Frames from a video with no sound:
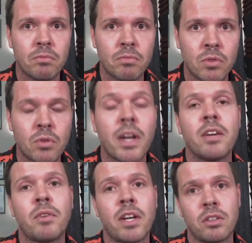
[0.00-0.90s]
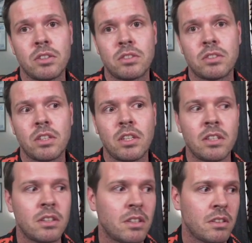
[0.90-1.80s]
great records
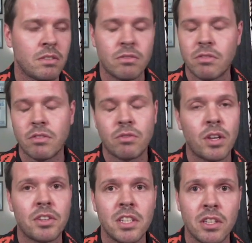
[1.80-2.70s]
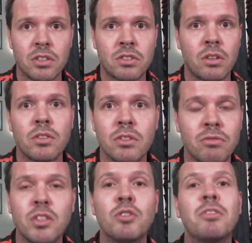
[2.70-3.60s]
throughout the years, so
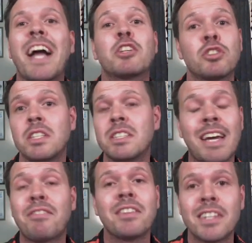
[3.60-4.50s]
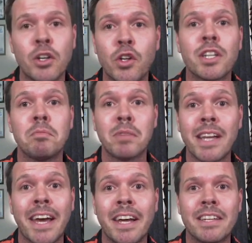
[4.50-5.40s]
you've actually definitely heard him
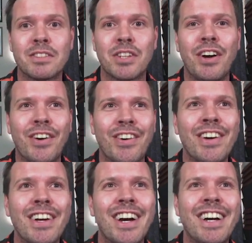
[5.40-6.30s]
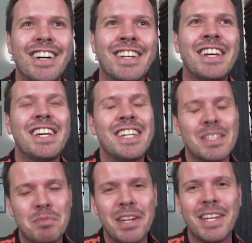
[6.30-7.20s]
play. So he's
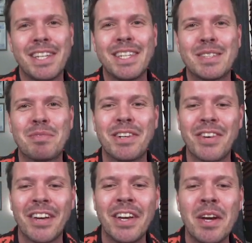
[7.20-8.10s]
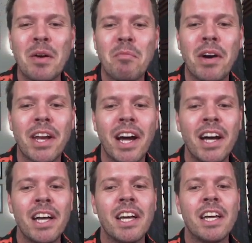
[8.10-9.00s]
been around, but
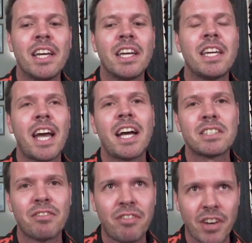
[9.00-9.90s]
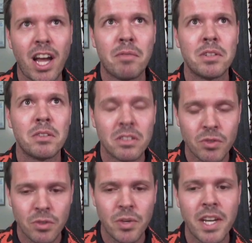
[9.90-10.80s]
he has a phenomenal
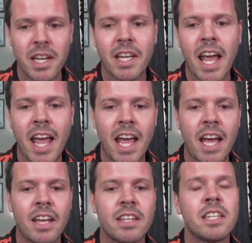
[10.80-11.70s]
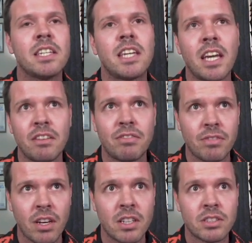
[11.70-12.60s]
rig, and he gave
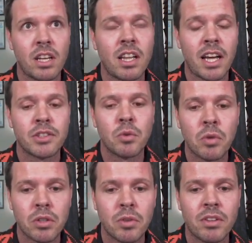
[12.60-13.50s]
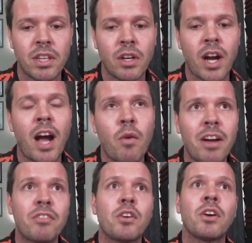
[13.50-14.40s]
us a lot to work with here.
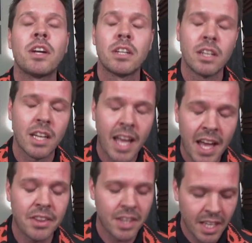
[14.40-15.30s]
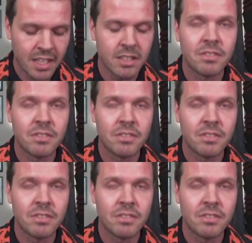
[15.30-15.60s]
However, at the end of the